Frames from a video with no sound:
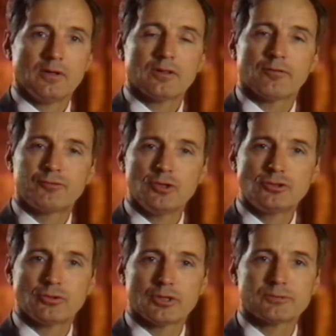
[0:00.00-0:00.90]
The
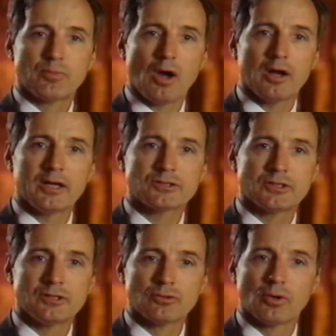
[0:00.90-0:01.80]
future has brought us
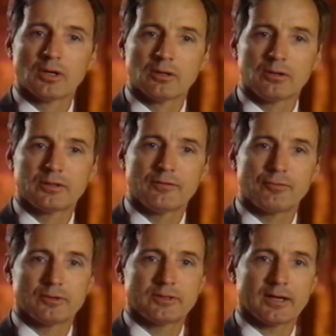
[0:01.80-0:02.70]
into a little
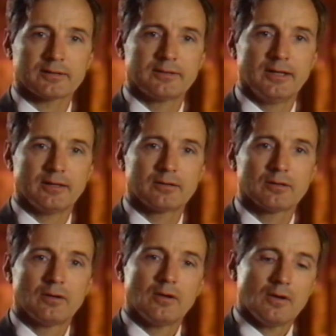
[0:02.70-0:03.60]
different technique.
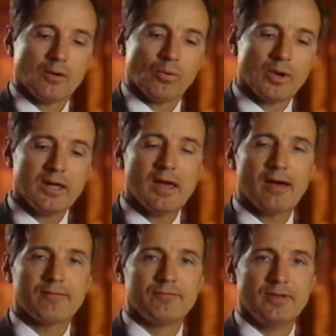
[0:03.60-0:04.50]
We
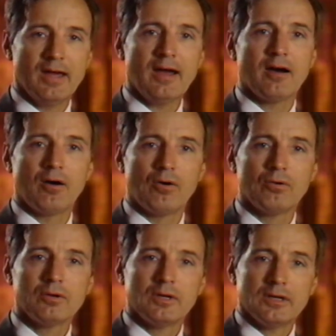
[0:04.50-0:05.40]
have now
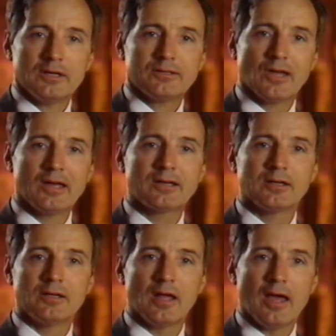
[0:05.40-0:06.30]

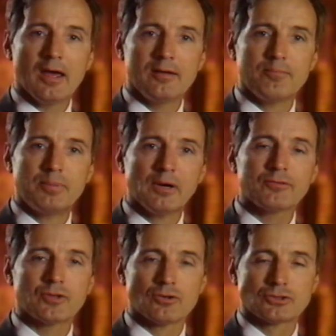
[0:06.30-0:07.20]
taken and
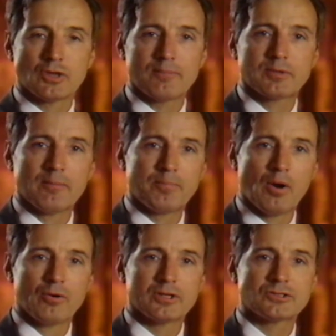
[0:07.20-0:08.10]
built those
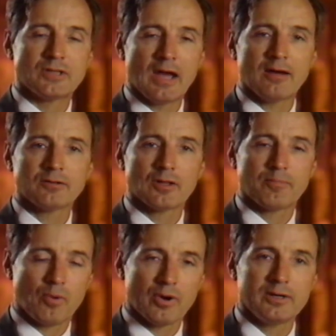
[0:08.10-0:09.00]
subcomponents down to the
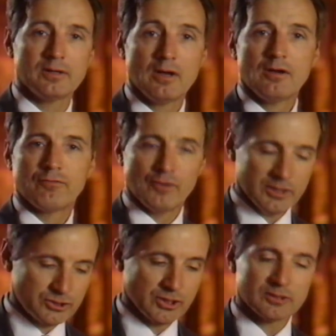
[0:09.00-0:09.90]
point
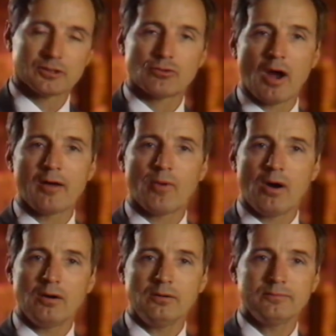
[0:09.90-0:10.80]
finishing the
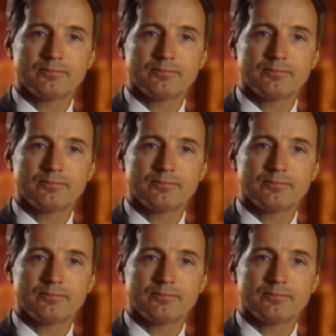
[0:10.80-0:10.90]
drywall.